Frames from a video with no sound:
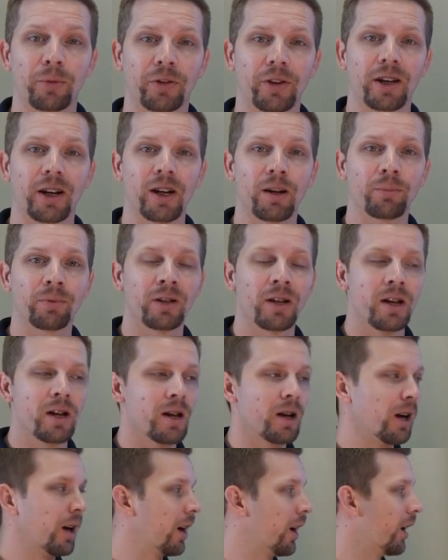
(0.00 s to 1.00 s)
setup.
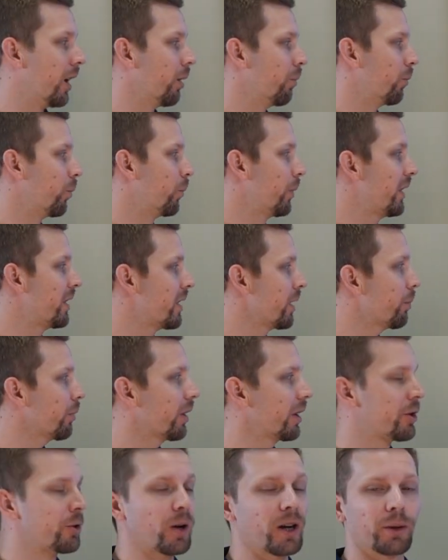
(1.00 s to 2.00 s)
We
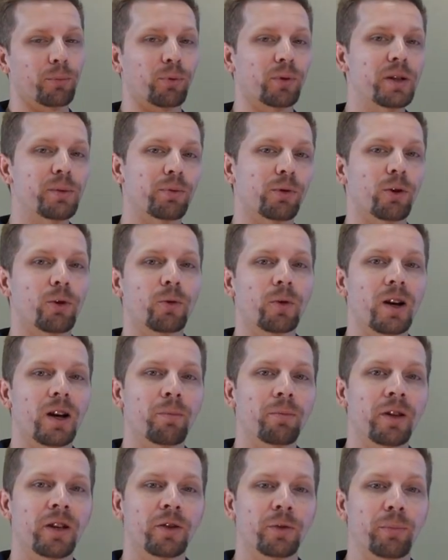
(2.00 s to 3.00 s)
typically try to
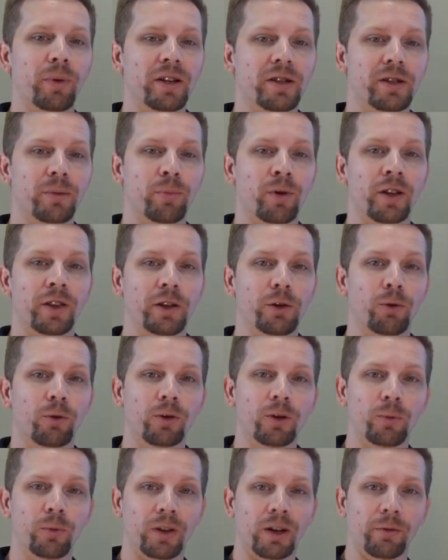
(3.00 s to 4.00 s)
pre-program this based upon the
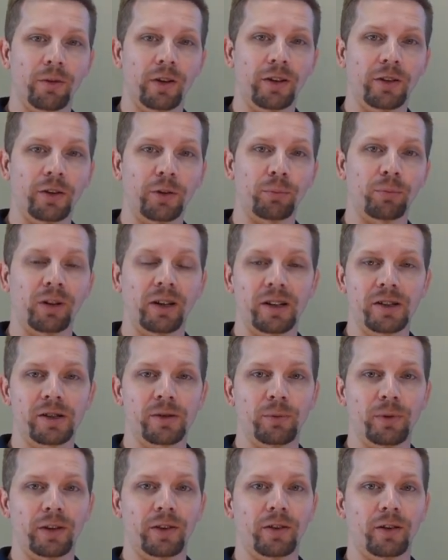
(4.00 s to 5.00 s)
order whenever this is
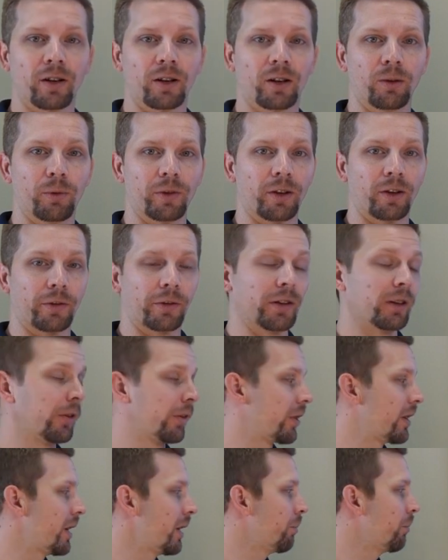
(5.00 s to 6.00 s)
placed with our
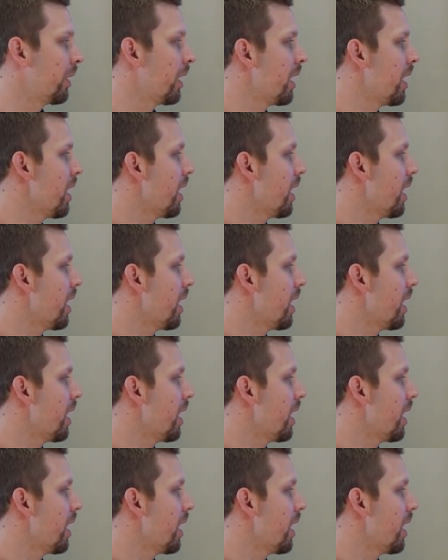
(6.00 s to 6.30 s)
sales team.